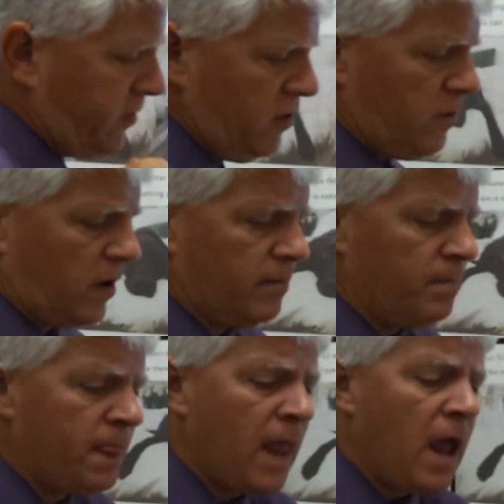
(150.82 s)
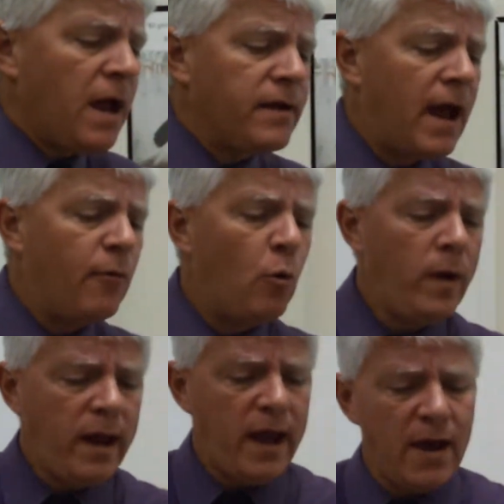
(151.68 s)
of tumor. Now,
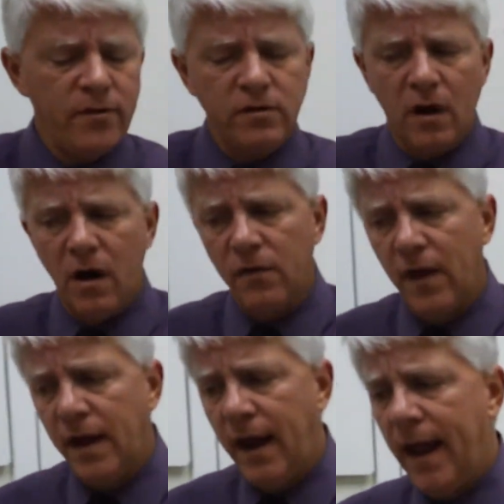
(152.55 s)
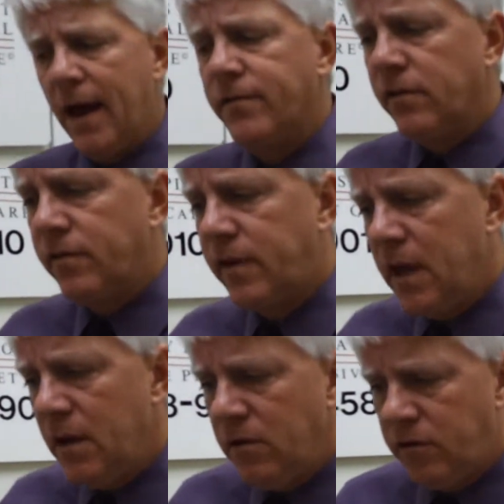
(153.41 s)
when we have a dog that has a
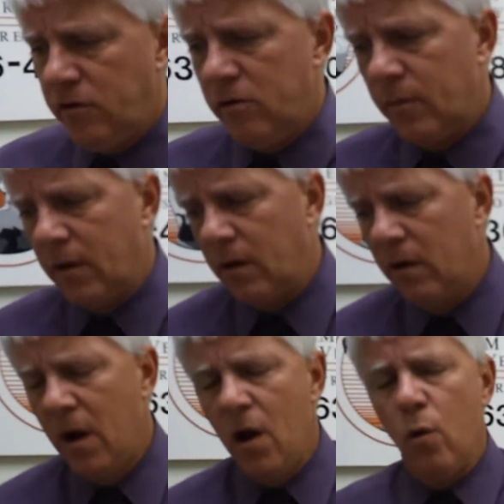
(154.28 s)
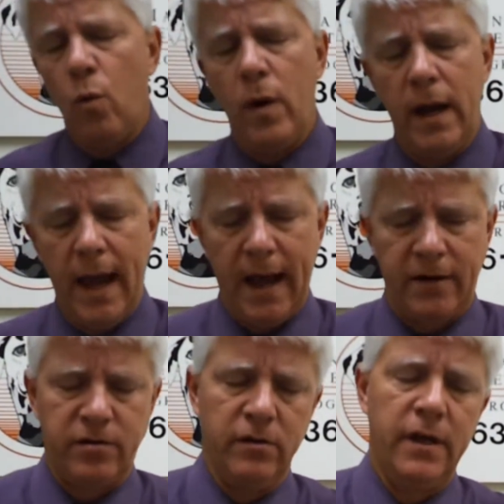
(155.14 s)
skin tumor, we
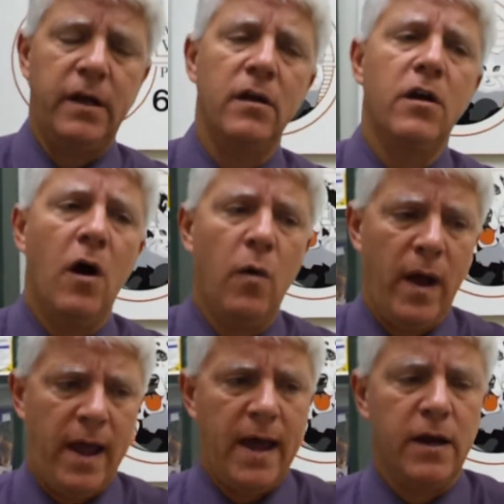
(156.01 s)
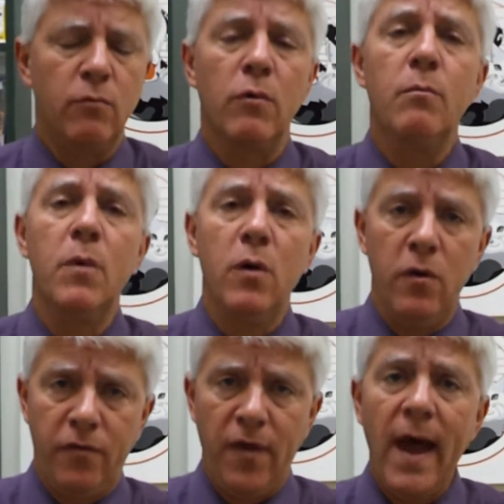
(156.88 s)
actually can go ahead and
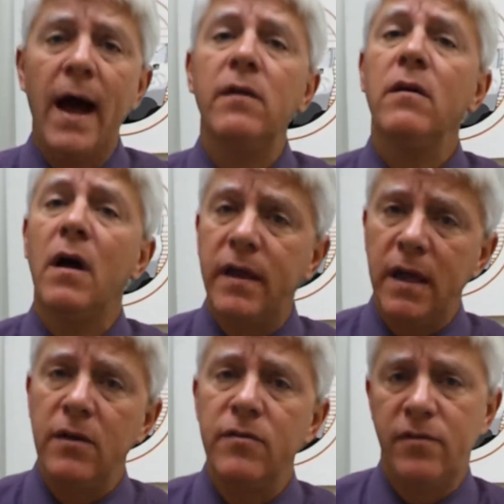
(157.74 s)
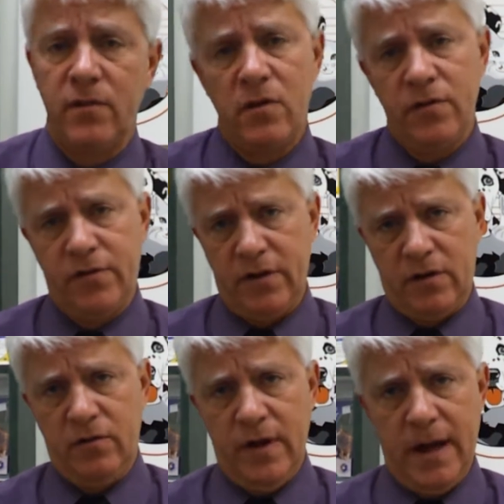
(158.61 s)
remove that, again,
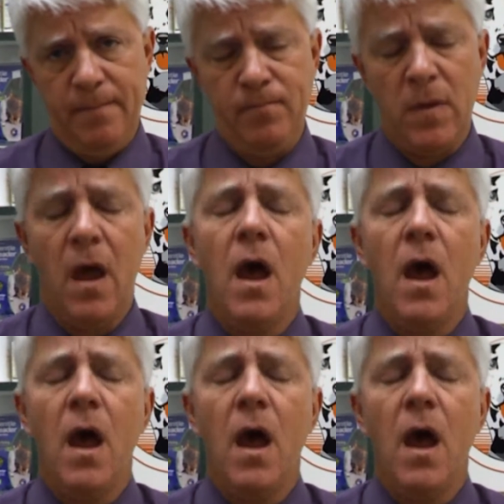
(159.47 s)
surgically.